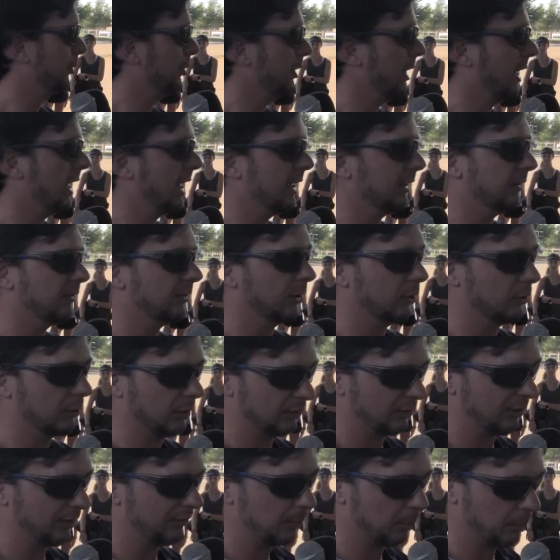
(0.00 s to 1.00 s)
you guys, so
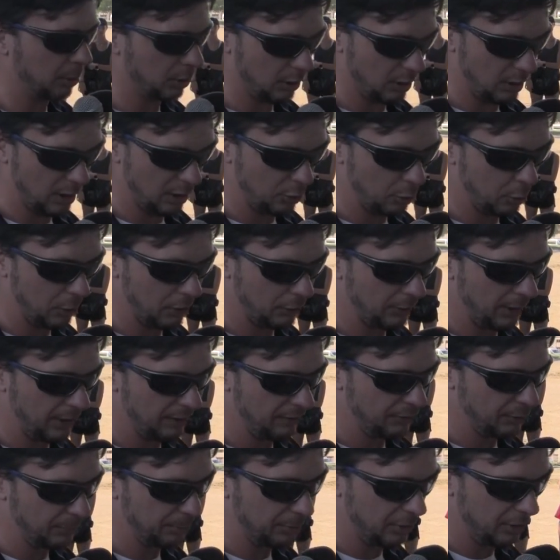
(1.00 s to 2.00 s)
let's give them a, a quick round
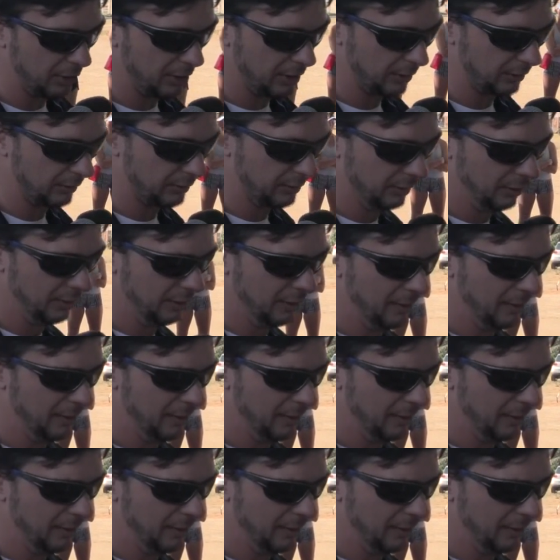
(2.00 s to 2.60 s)
of applause.